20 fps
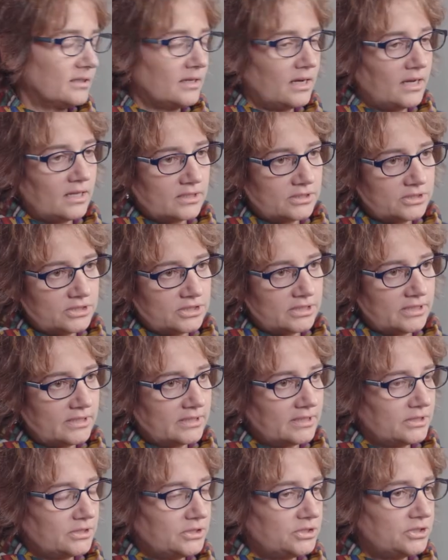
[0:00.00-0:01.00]

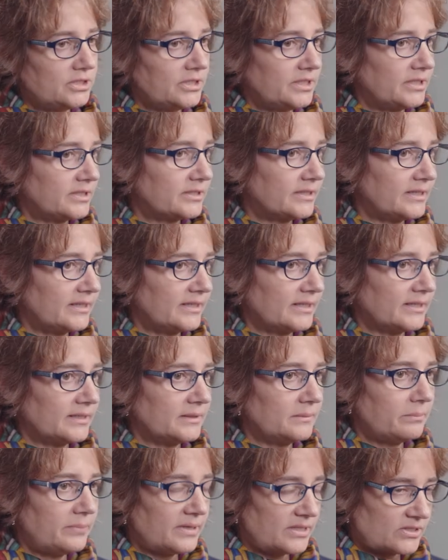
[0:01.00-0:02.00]
technology and
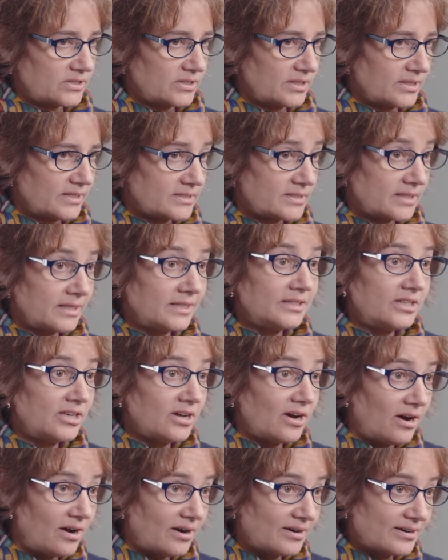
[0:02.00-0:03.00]
engineering and business,
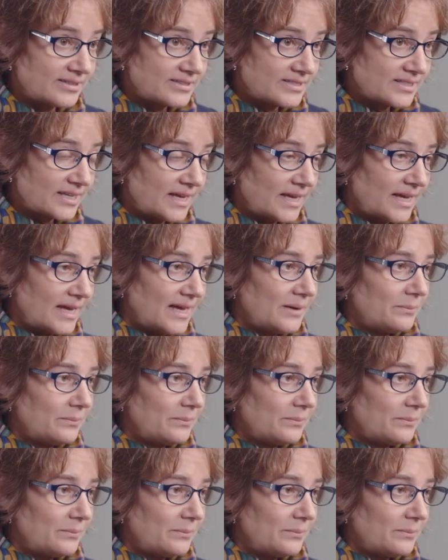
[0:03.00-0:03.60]
in the arts.